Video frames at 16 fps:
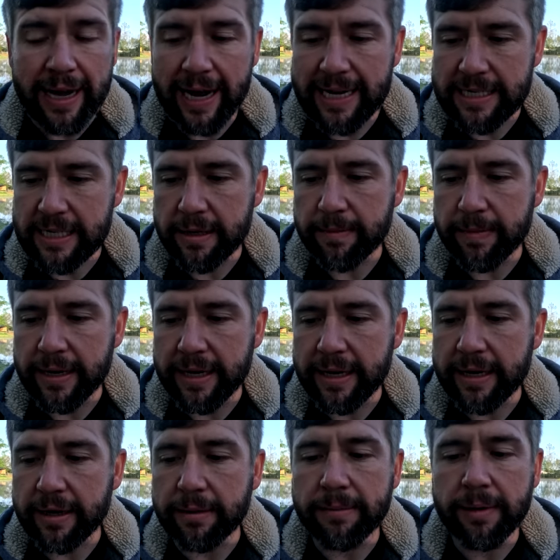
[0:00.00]

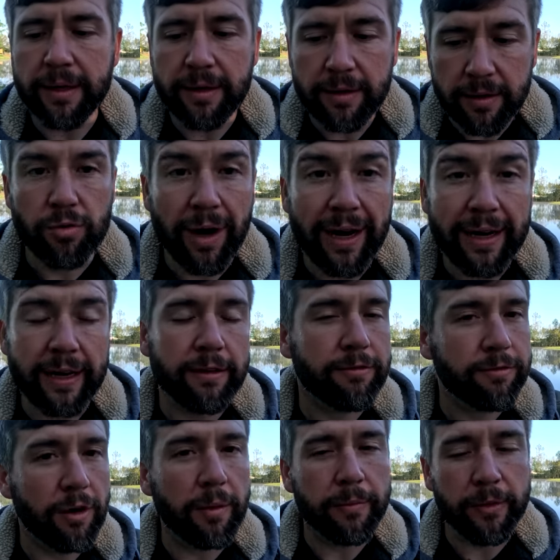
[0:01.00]
ICBM rocket
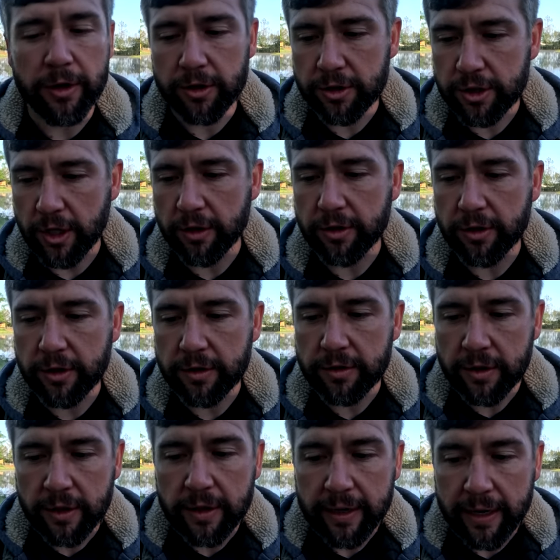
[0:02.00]
from their southern
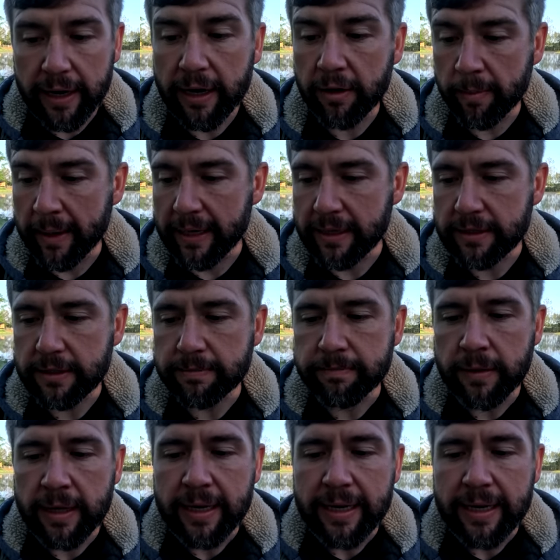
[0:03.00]
airbase.